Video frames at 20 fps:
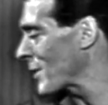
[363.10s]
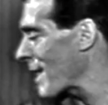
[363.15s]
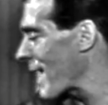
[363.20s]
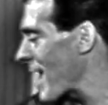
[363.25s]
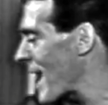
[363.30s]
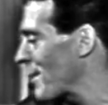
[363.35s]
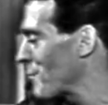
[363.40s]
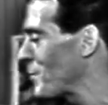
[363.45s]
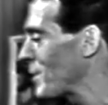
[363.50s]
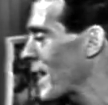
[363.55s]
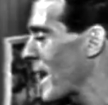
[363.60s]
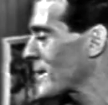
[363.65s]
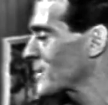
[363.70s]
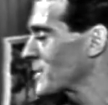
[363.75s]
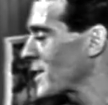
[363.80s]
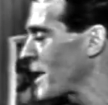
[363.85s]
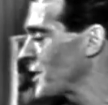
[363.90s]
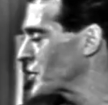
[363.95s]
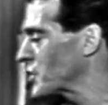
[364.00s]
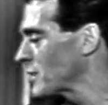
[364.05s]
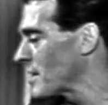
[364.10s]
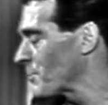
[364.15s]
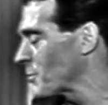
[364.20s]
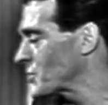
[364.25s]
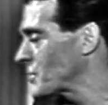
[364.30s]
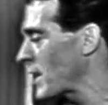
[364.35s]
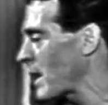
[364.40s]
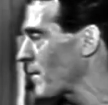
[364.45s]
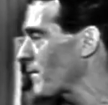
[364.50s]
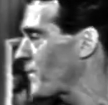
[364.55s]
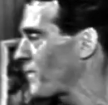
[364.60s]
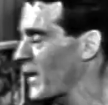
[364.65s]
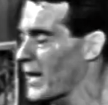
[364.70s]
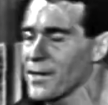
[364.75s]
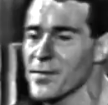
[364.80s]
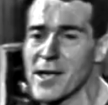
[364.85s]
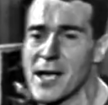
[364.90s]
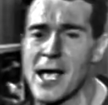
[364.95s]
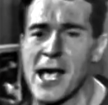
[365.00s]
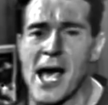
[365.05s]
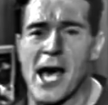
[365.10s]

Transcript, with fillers: nine, relaxation. Number ten, faith.